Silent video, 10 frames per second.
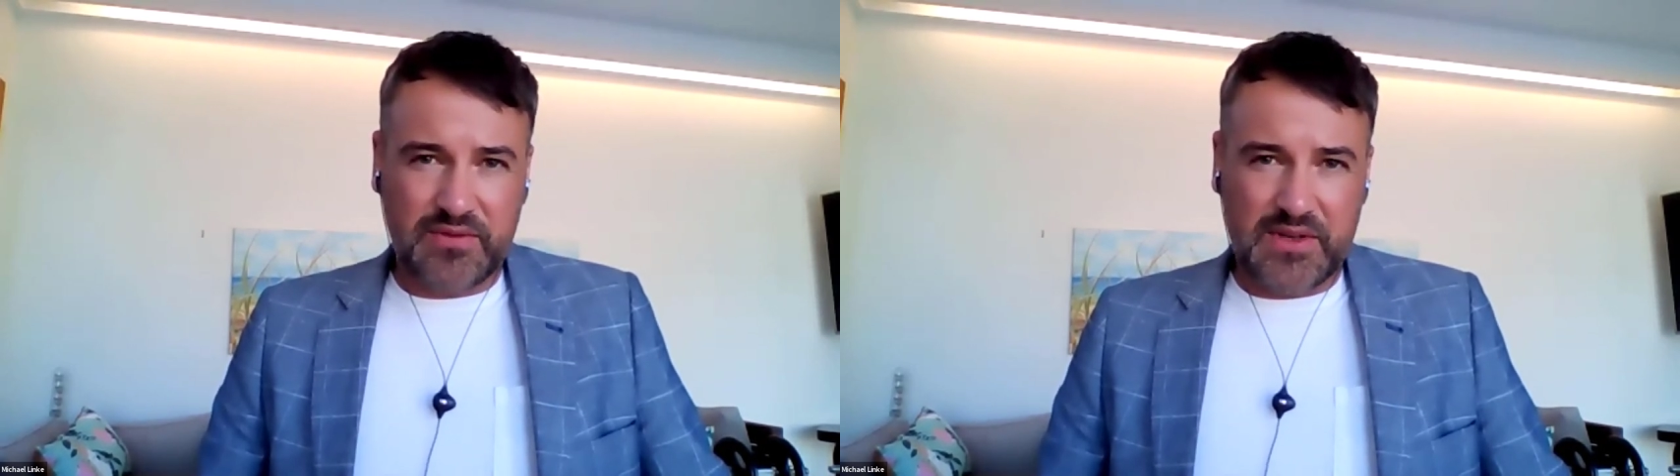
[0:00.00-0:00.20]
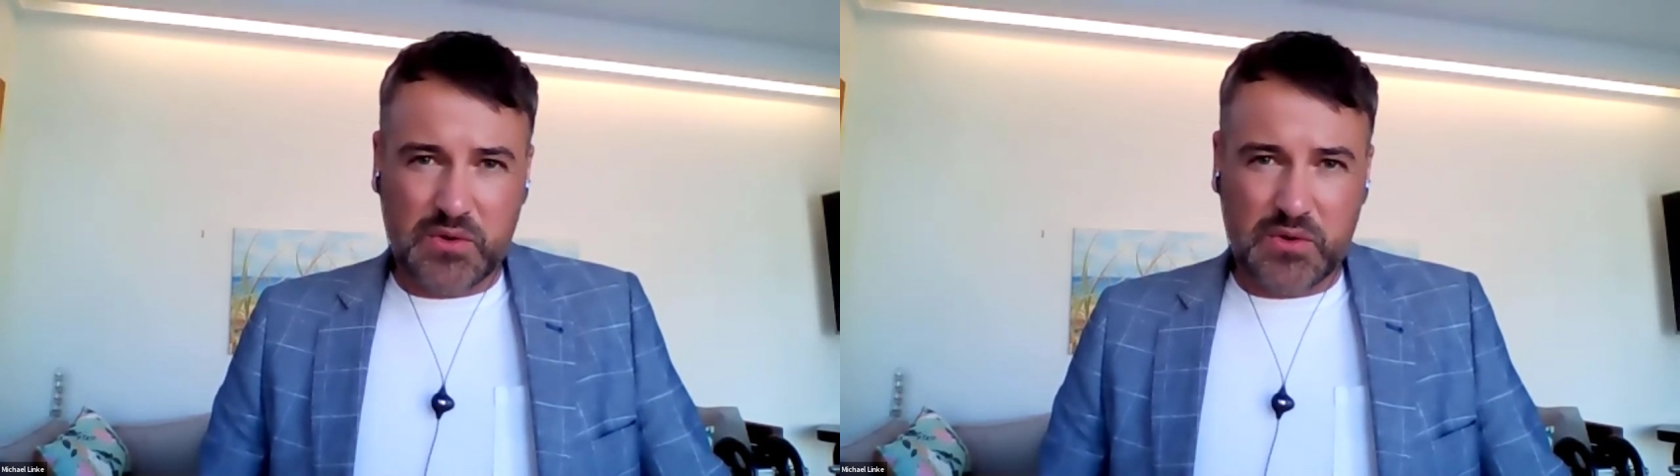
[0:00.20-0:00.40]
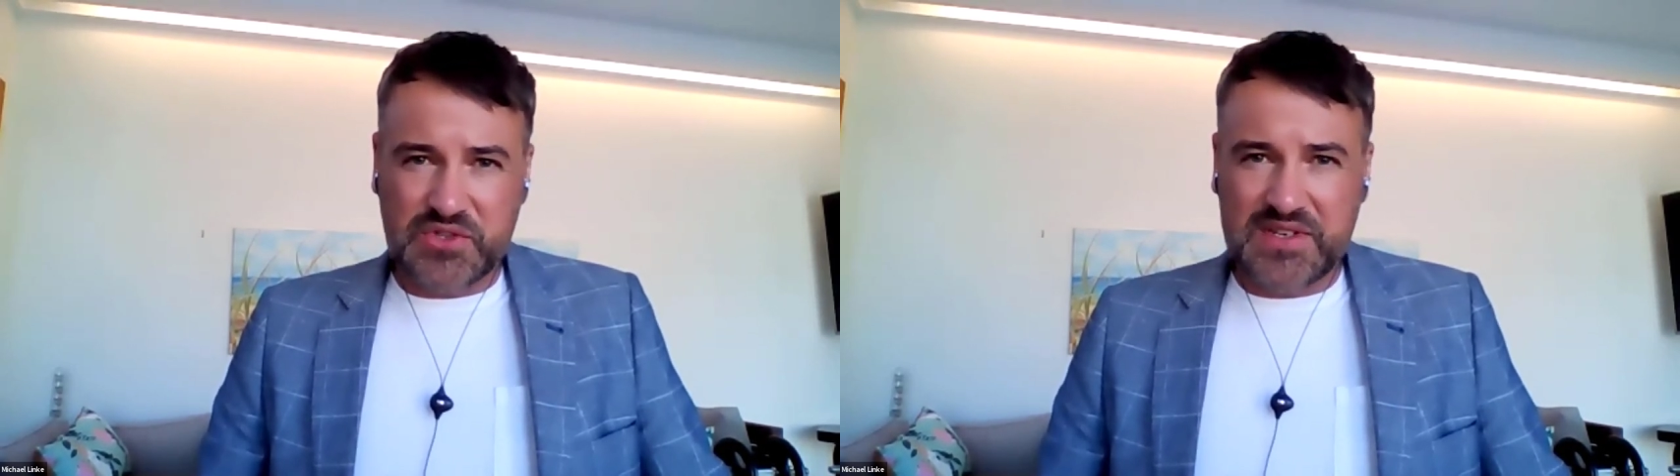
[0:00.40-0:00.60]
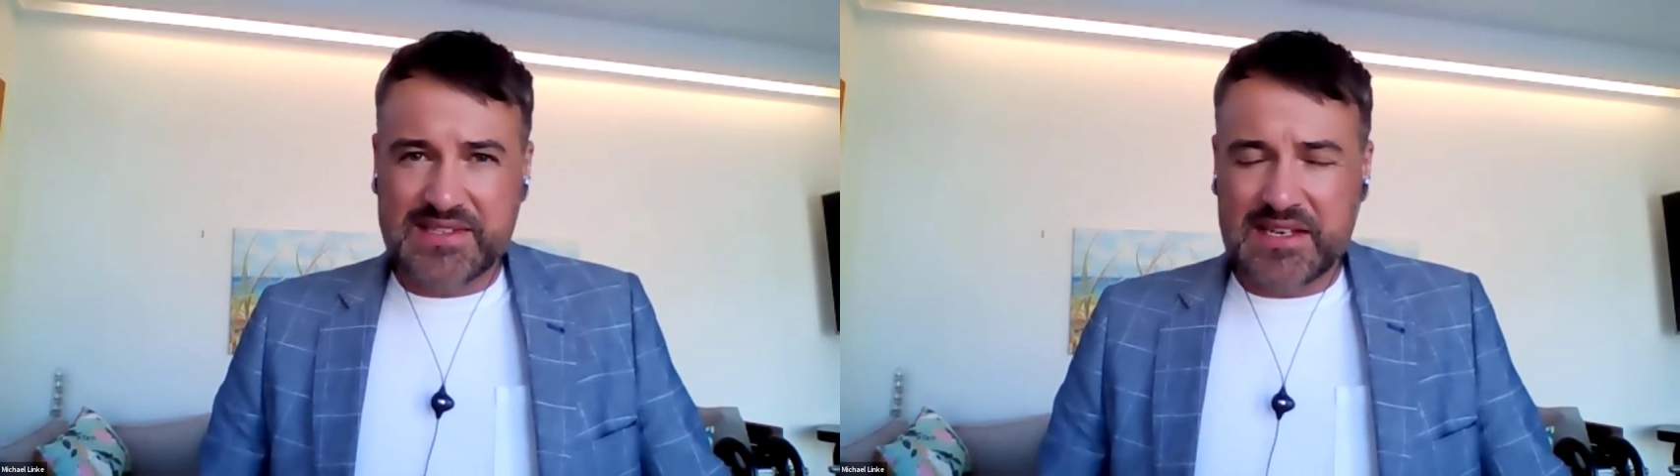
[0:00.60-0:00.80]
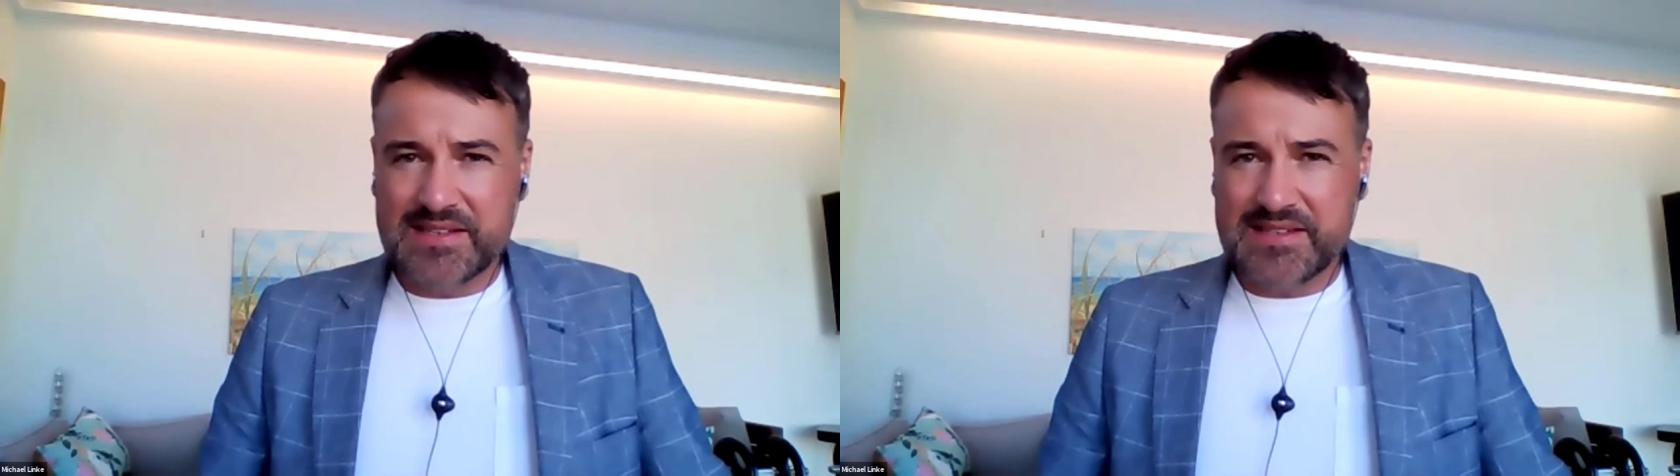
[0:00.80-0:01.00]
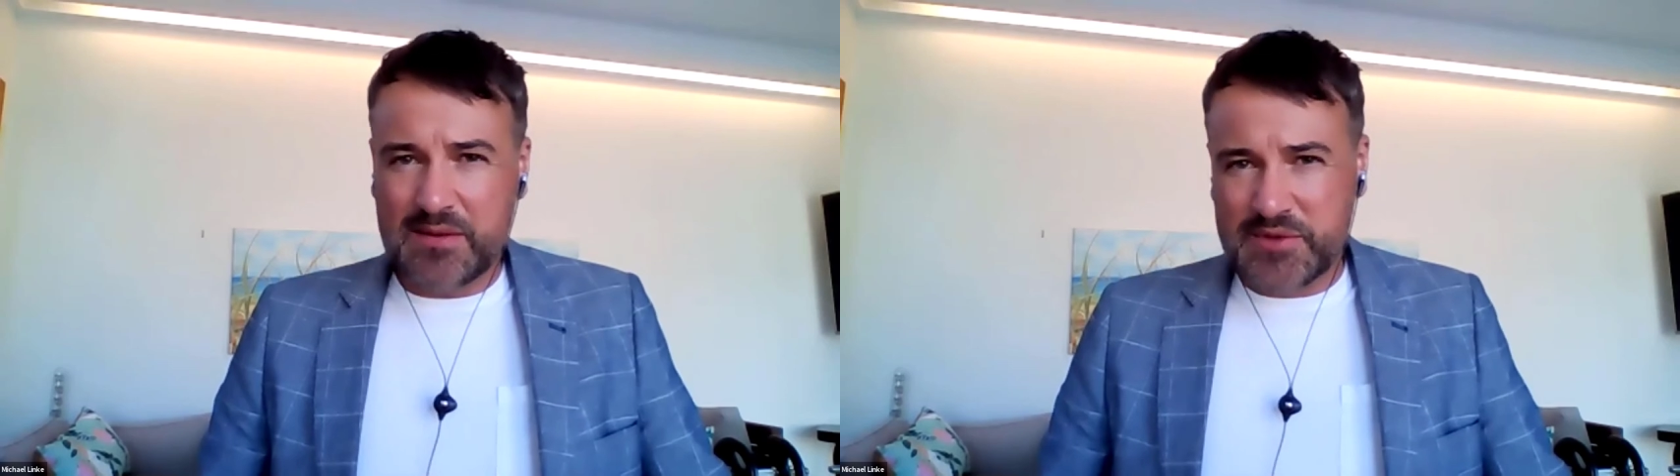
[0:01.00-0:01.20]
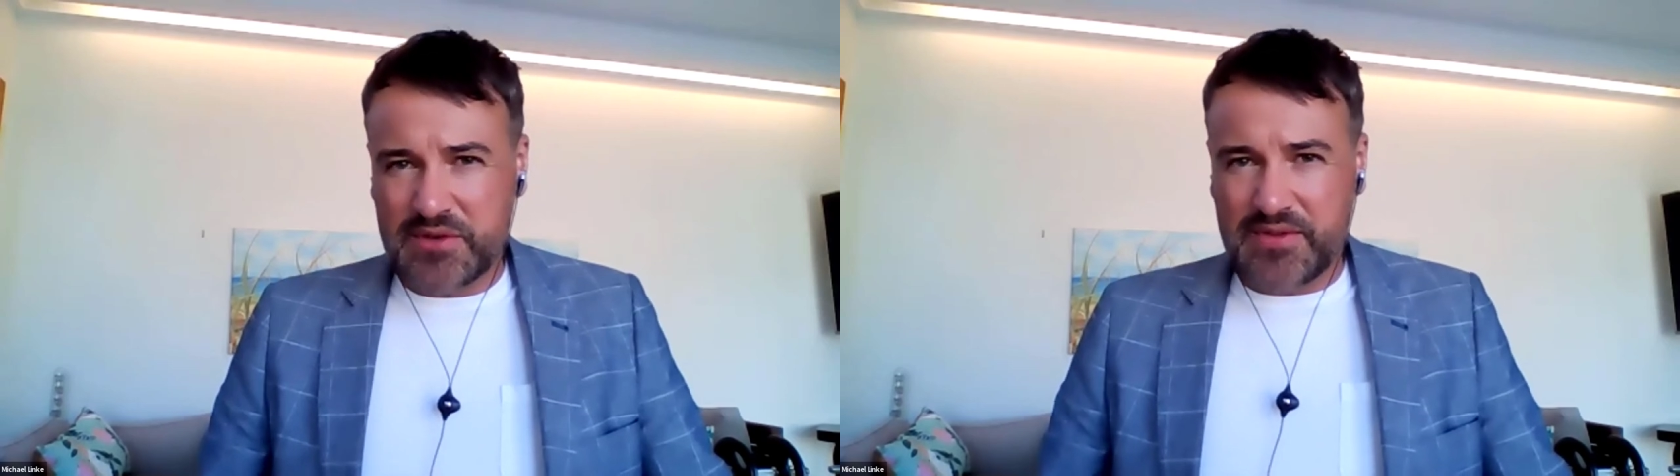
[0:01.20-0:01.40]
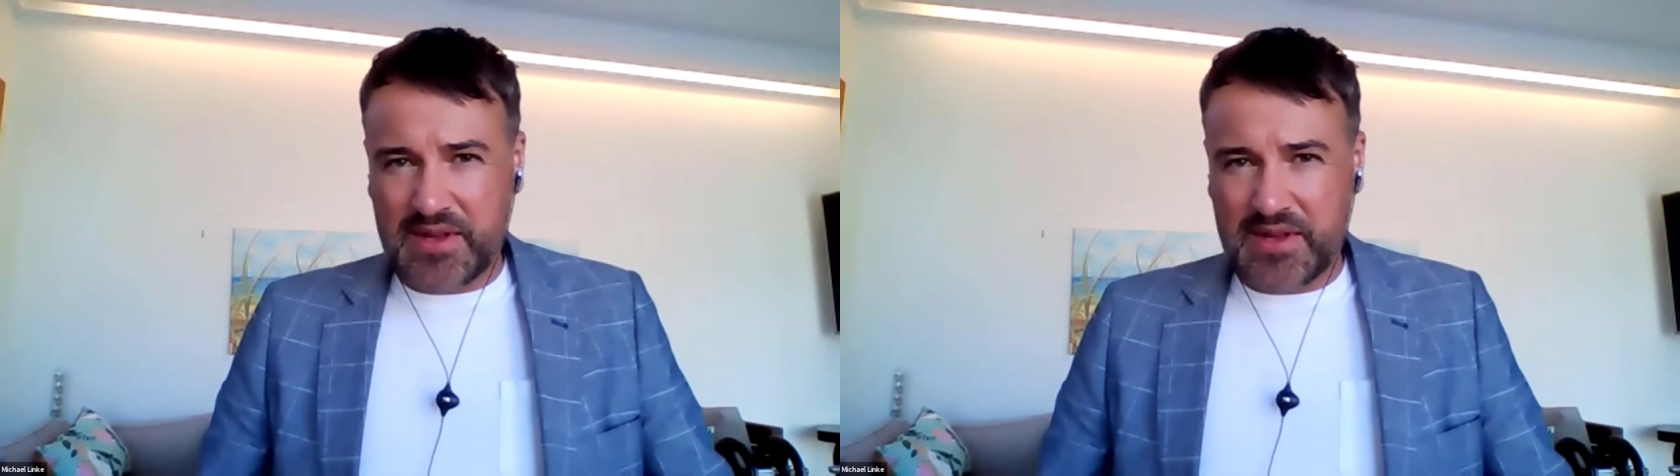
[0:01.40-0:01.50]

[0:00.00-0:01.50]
vehicles do you see the same sort of